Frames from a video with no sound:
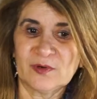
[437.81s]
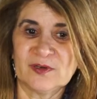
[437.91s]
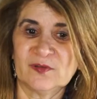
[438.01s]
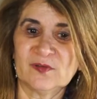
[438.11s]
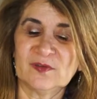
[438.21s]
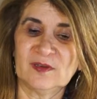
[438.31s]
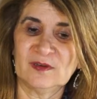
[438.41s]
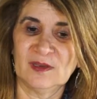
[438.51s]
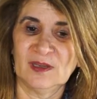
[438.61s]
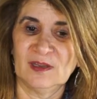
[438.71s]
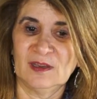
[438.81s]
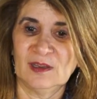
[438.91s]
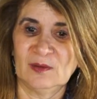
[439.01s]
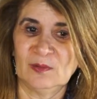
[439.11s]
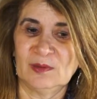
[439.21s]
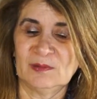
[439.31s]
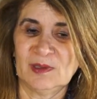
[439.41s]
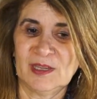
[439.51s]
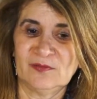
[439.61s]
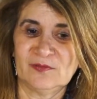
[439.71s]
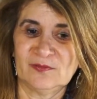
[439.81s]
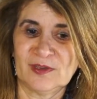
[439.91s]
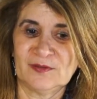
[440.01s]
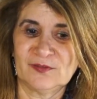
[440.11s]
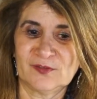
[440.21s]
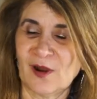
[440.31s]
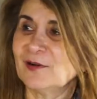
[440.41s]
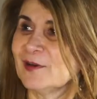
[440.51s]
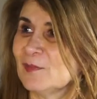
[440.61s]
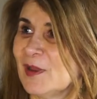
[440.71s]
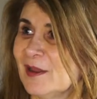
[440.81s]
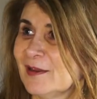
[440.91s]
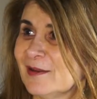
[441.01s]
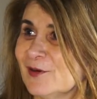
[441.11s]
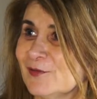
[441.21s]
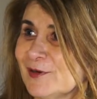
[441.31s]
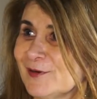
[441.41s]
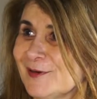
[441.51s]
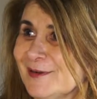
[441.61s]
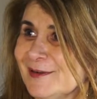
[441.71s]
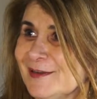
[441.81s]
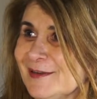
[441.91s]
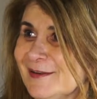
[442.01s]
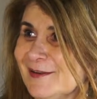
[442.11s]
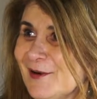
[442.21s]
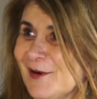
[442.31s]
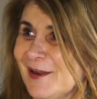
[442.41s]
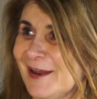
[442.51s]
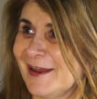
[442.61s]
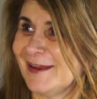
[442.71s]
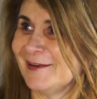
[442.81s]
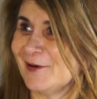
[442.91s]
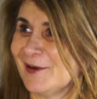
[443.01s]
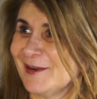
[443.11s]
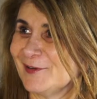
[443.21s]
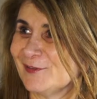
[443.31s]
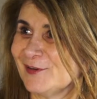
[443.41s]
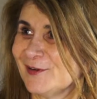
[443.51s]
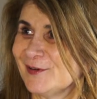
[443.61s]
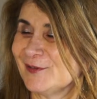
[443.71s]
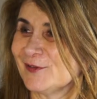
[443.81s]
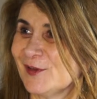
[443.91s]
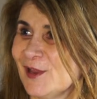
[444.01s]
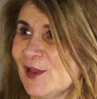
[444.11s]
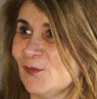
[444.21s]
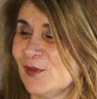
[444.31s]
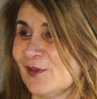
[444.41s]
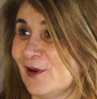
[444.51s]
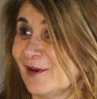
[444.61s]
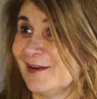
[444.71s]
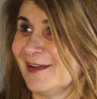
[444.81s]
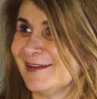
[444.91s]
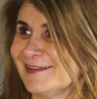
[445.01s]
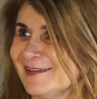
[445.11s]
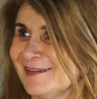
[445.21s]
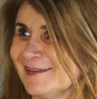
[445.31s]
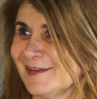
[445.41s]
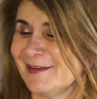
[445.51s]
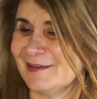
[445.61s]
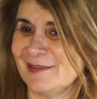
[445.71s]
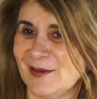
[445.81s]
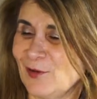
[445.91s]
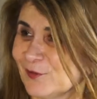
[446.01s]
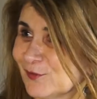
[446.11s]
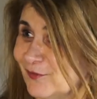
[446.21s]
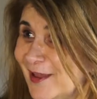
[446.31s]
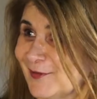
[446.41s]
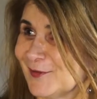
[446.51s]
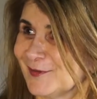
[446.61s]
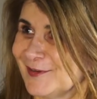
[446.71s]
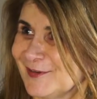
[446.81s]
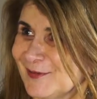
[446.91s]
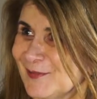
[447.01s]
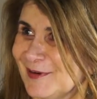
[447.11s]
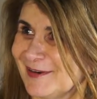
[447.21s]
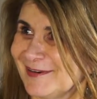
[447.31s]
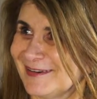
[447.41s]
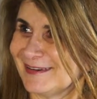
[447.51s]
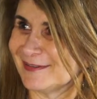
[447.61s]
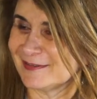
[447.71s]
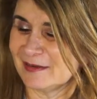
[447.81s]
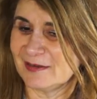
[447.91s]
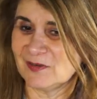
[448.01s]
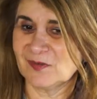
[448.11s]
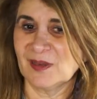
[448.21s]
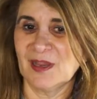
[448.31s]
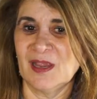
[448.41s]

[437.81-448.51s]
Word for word: We're interested. Uh, I've I've started my career in, in RNA and RNA interference with Argonaute, and mm -hmm. that also factors into our uh, studies.